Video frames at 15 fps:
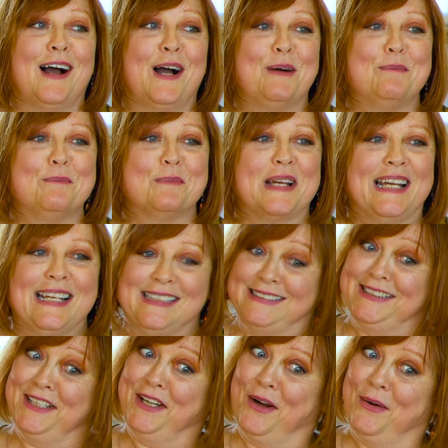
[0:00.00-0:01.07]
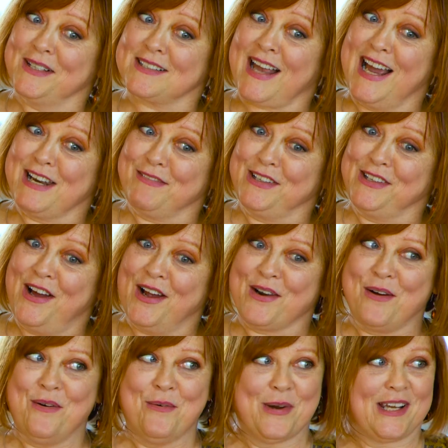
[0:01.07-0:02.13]
Um, you know, it's kind of a lot.
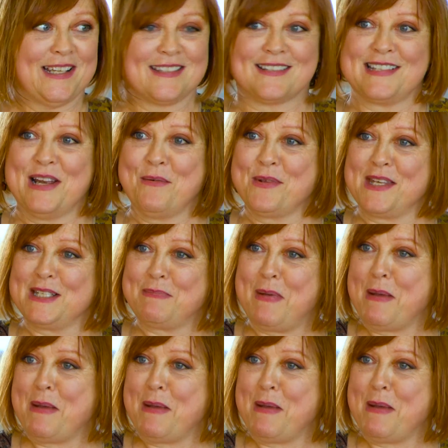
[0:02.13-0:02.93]
Oh, we're going to sing with these